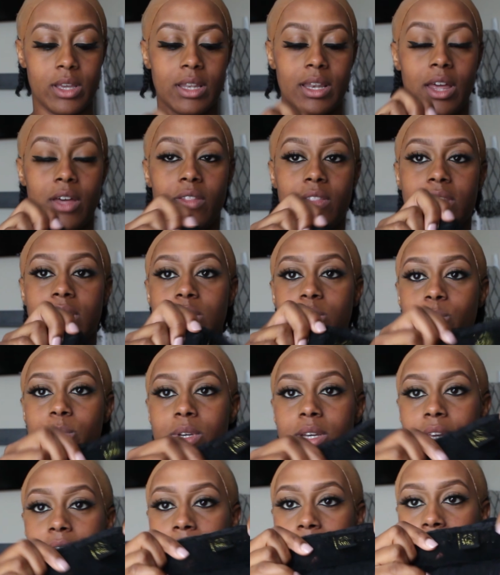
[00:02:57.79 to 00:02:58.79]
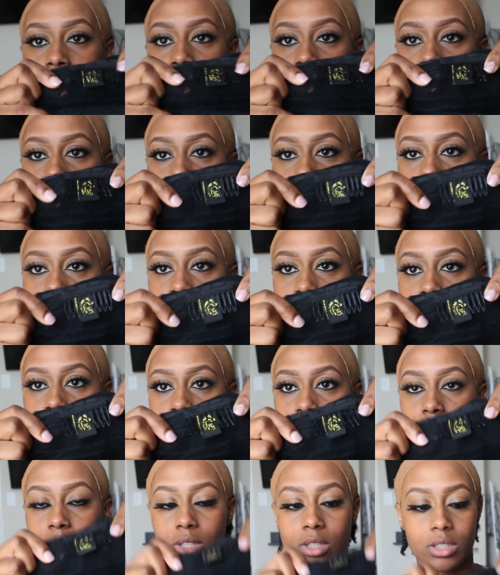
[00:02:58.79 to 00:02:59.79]
Now this wig has
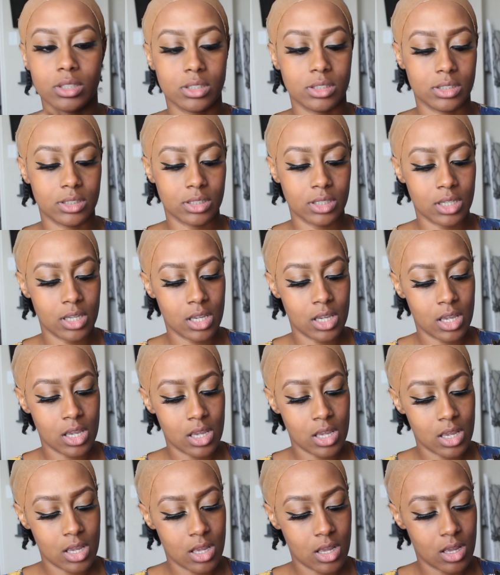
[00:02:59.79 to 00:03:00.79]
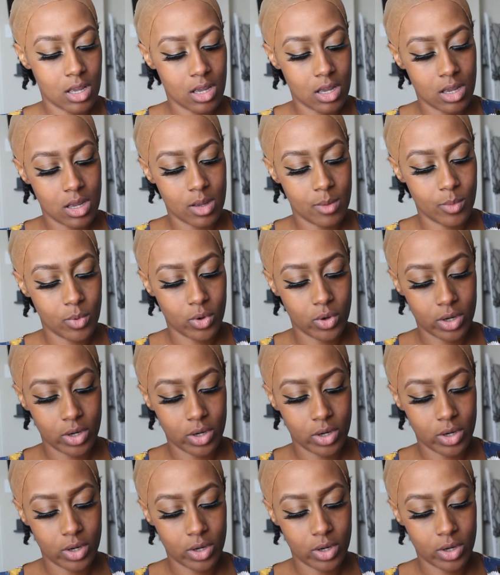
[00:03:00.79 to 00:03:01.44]
some hooks on